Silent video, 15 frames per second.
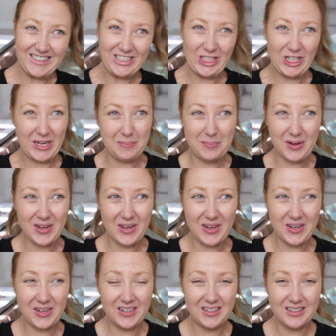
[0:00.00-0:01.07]

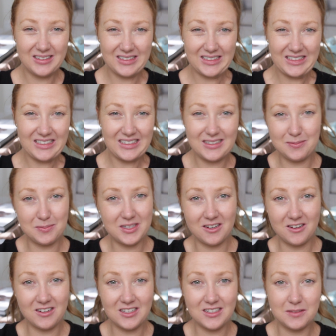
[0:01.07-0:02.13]
cheaper, to be
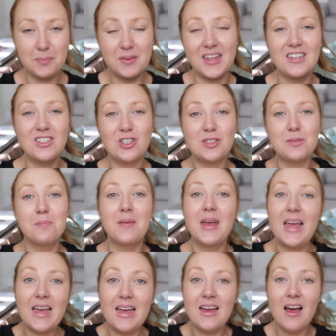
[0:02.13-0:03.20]
honest, but that's just
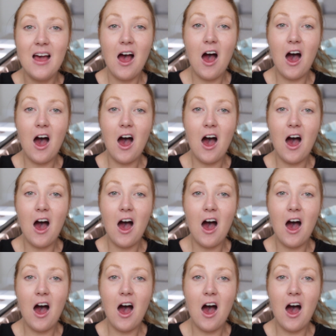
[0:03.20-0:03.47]
me.